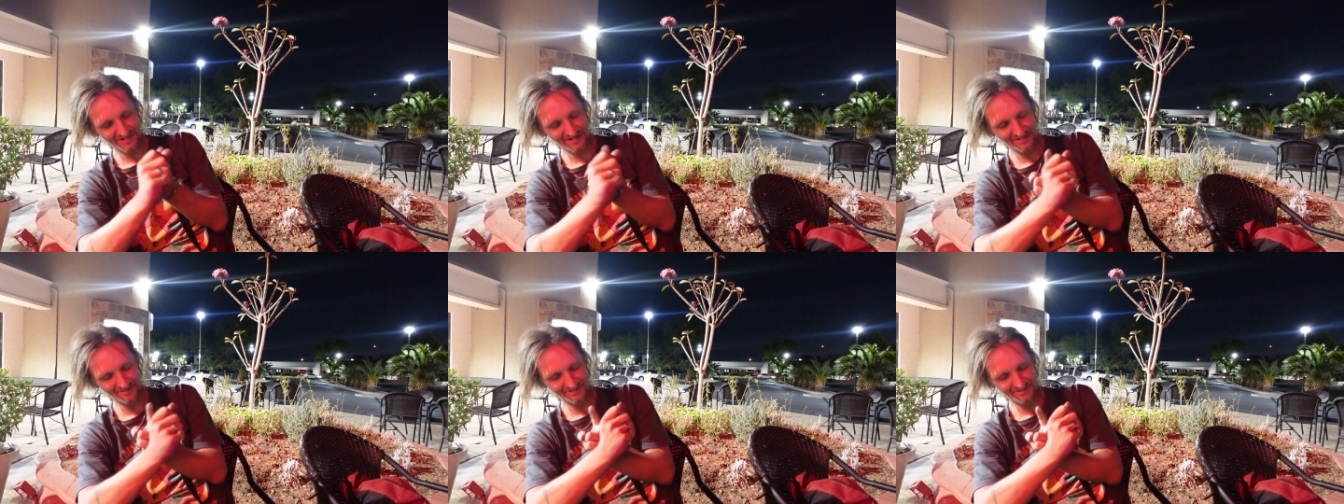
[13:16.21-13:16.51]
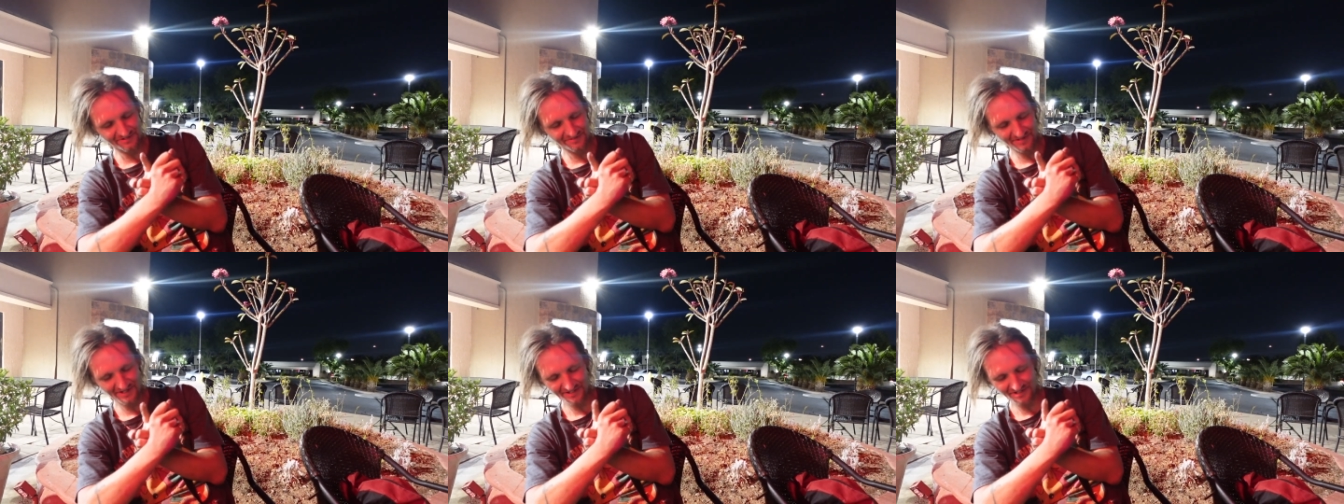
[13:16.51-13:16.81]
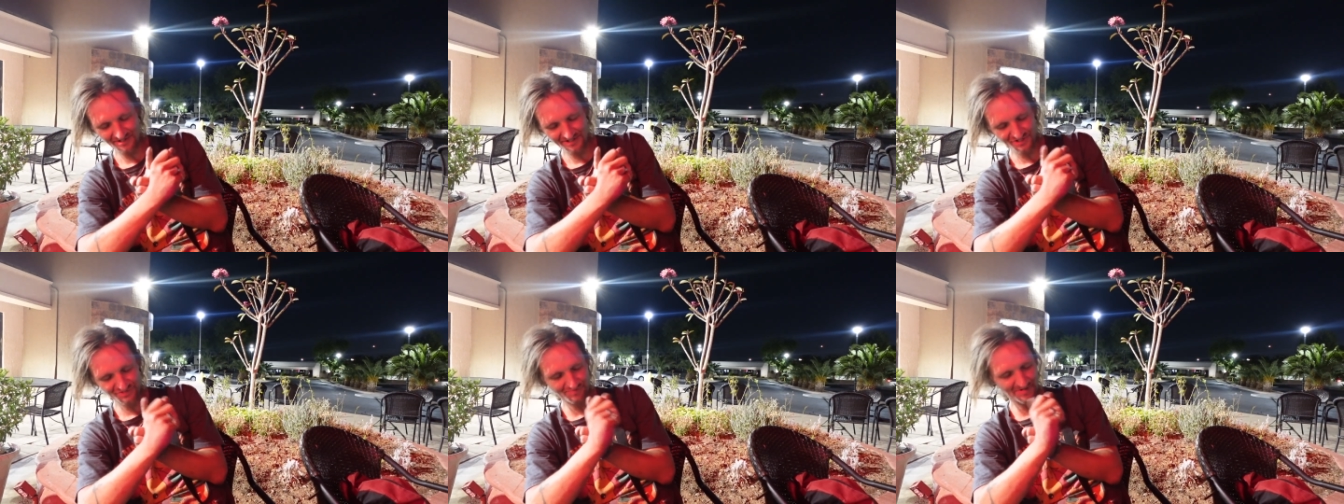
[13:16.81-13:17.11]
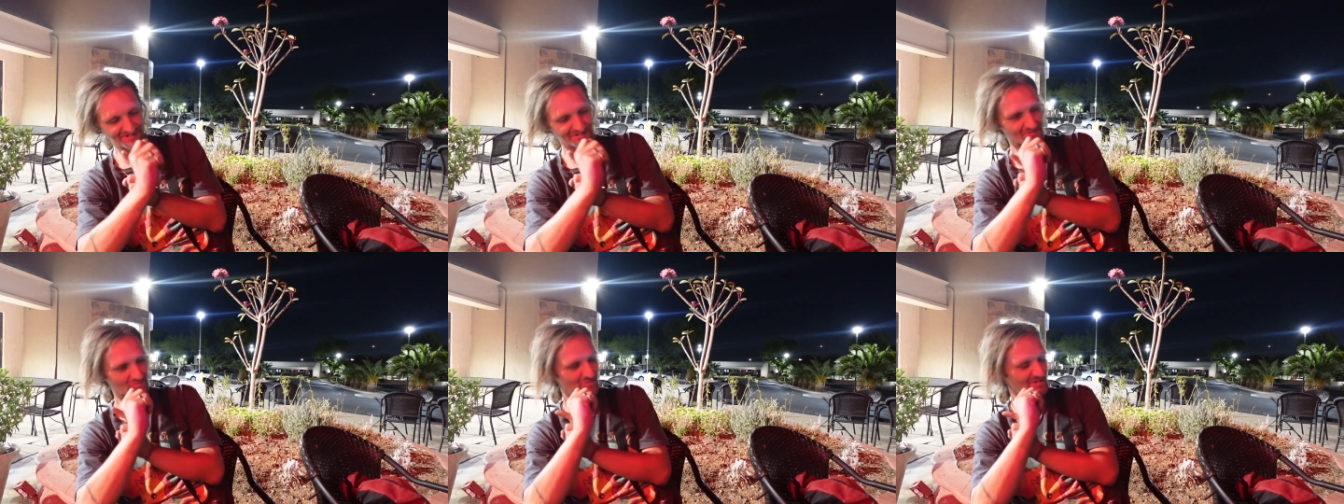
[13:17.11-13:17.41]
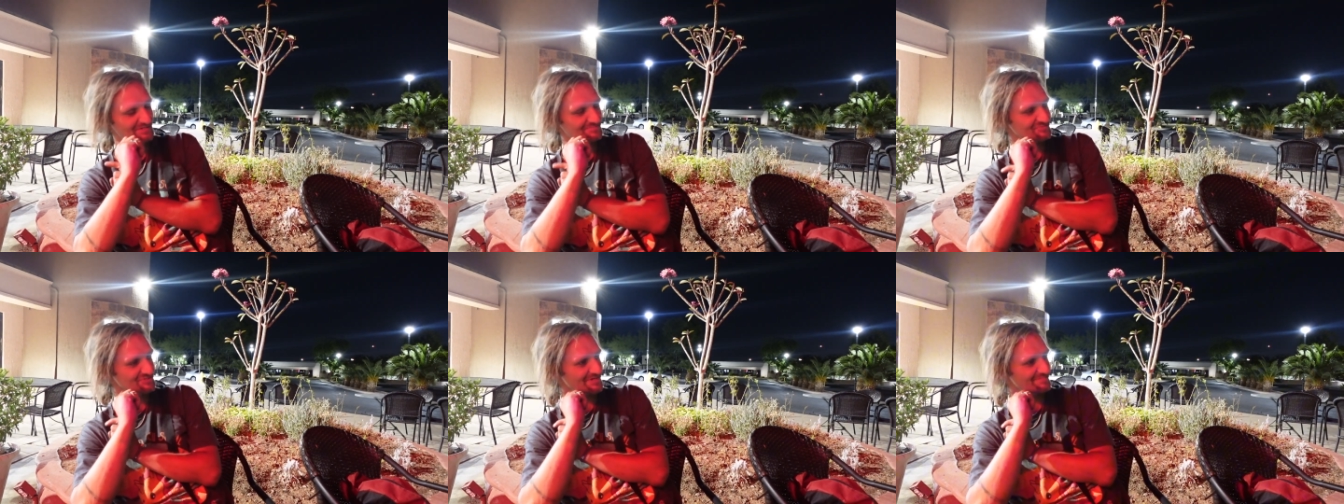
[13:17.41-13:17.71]
Daily, like unexpected
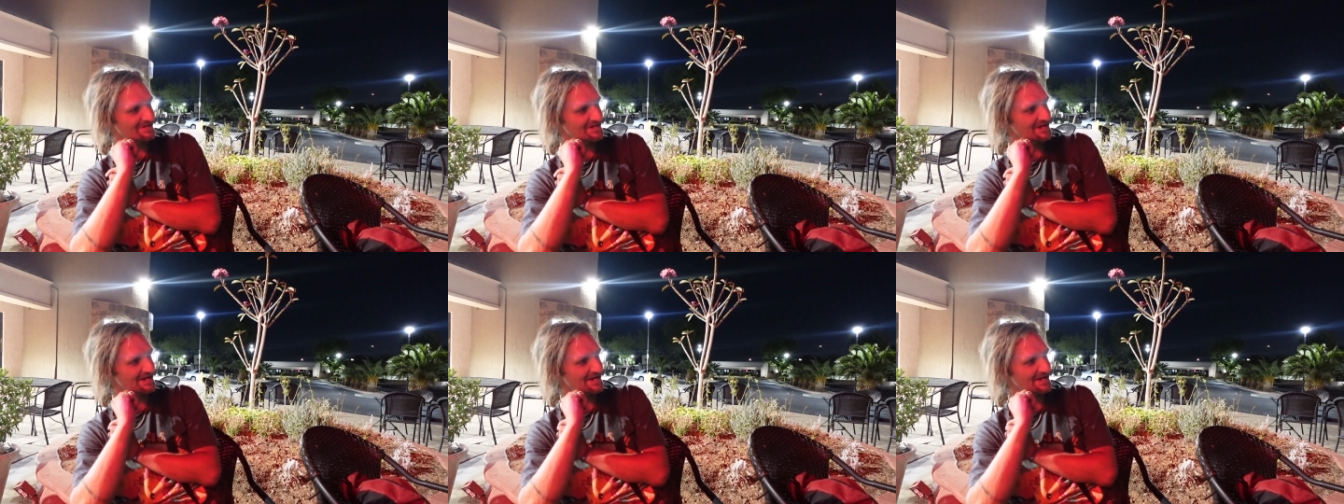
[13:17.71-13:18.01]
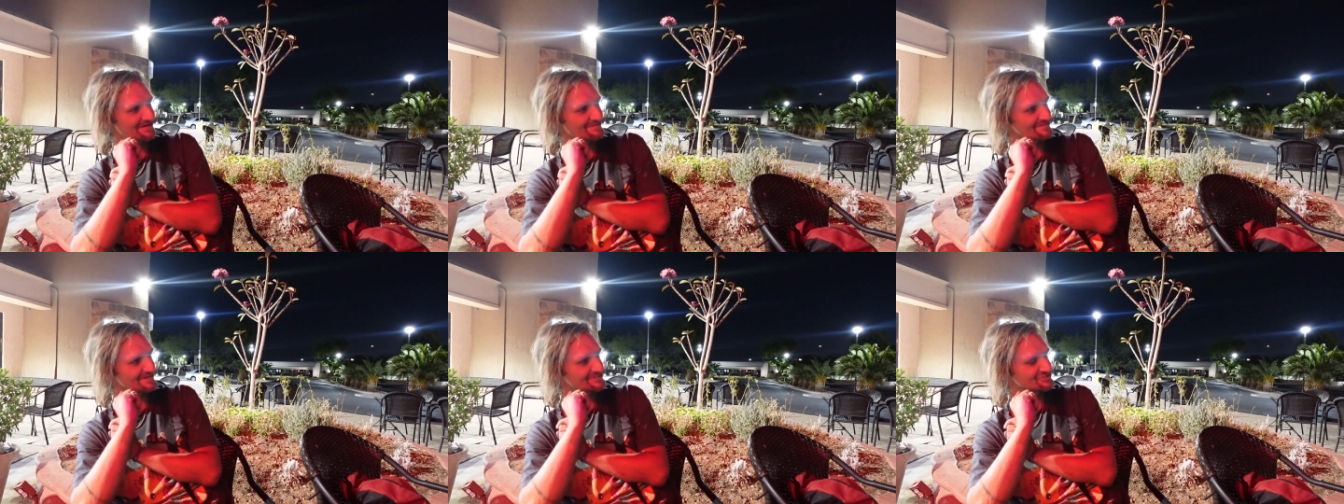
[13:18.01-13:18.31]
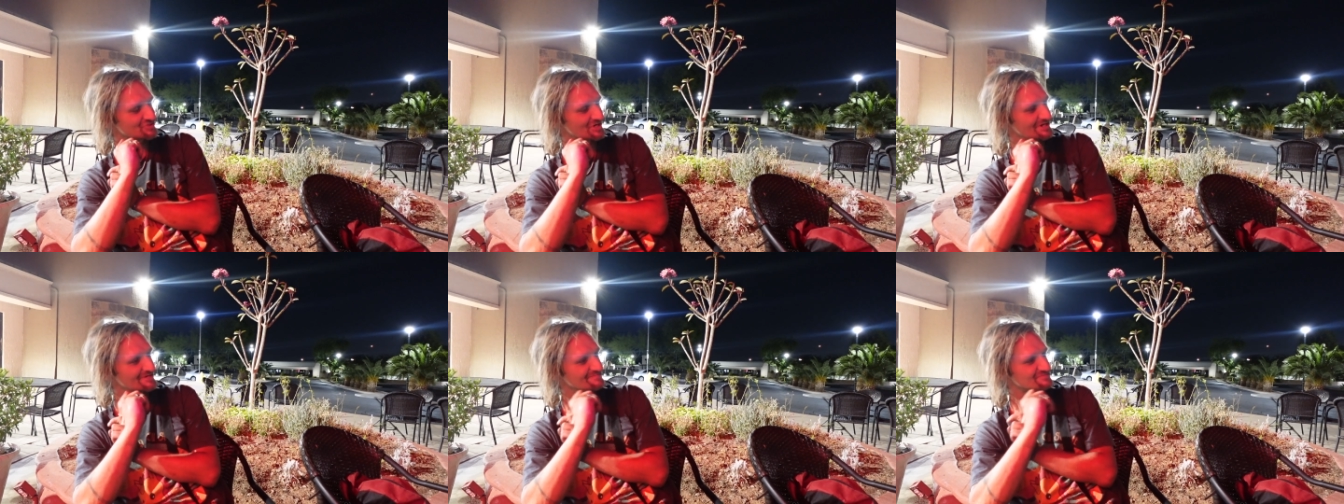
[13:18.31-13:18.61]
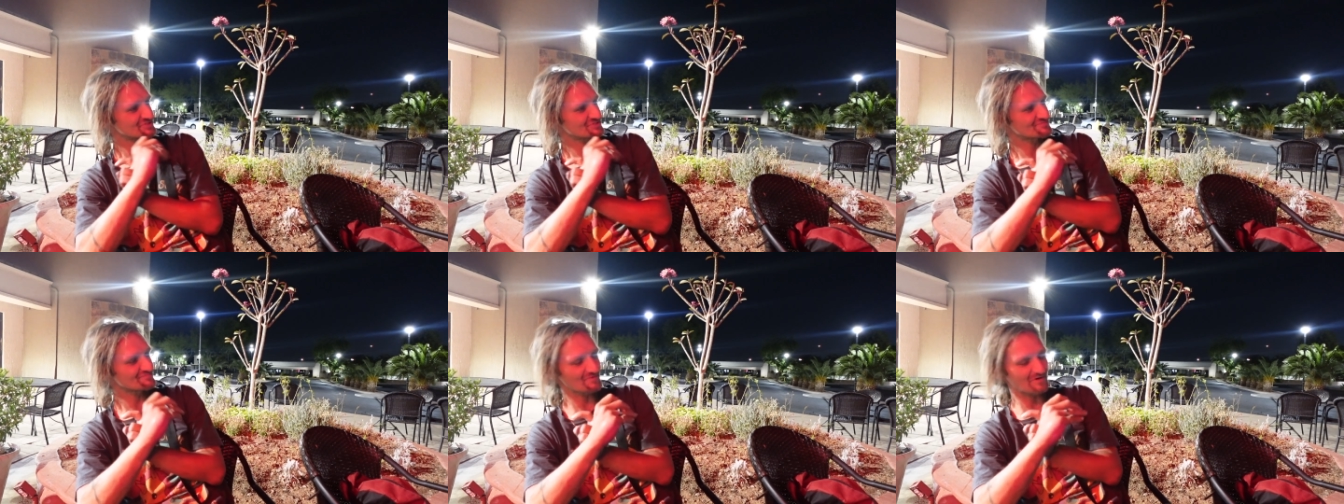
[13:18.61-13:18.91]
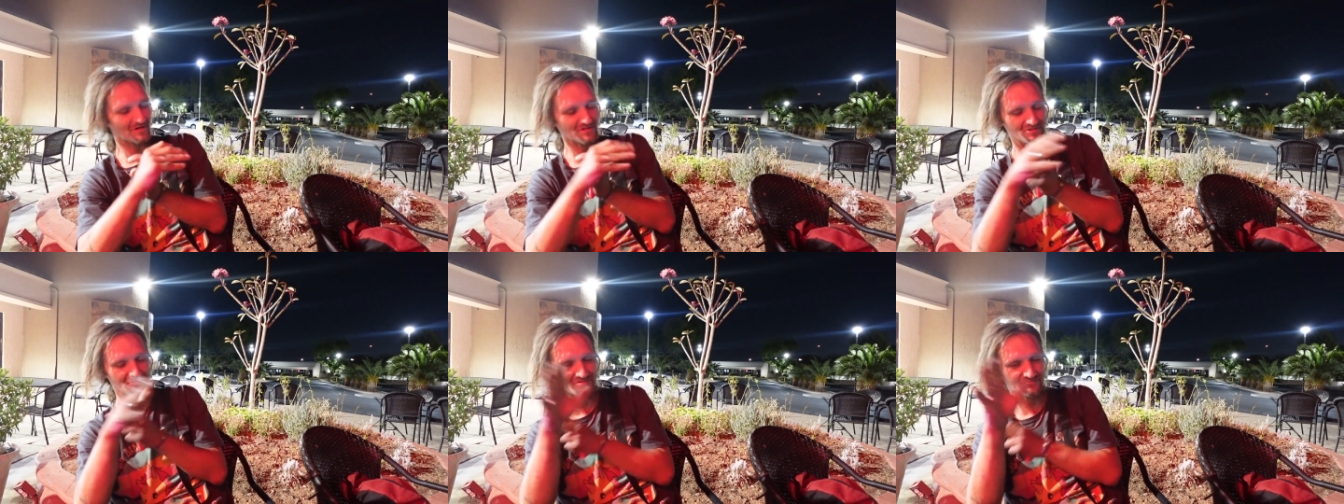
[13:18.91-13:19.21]
whims I might have. I try to just
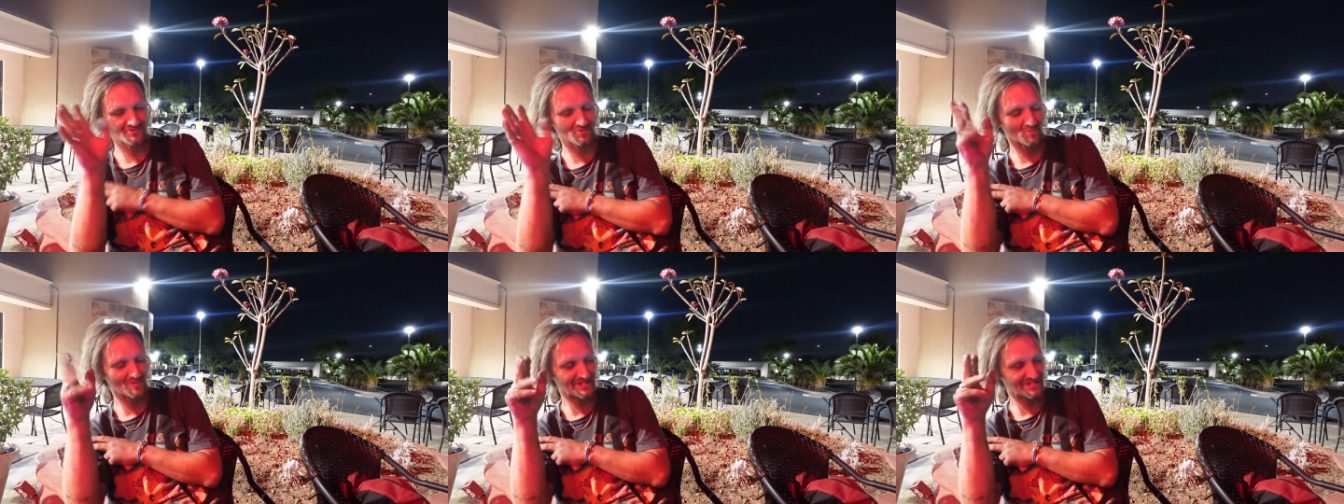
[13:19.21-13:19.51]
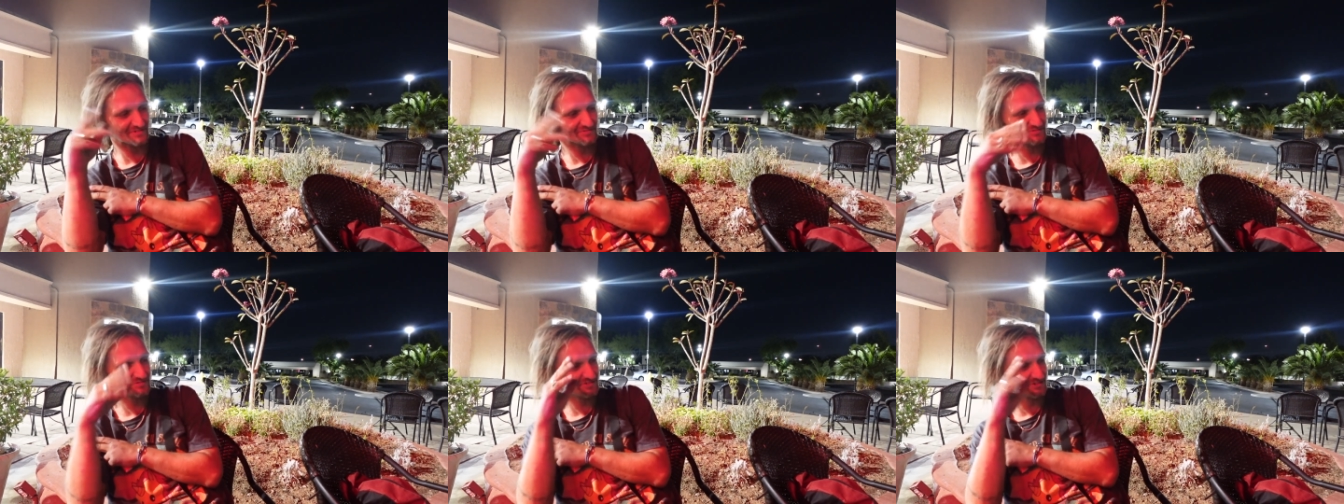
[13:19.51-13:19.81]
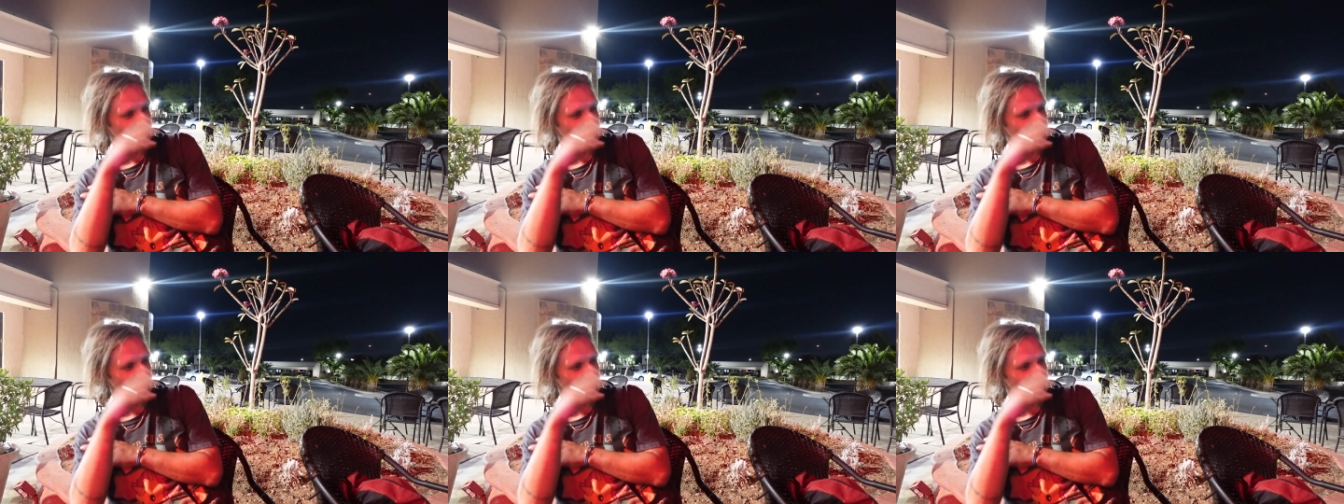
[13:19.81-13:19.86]
follow the wind.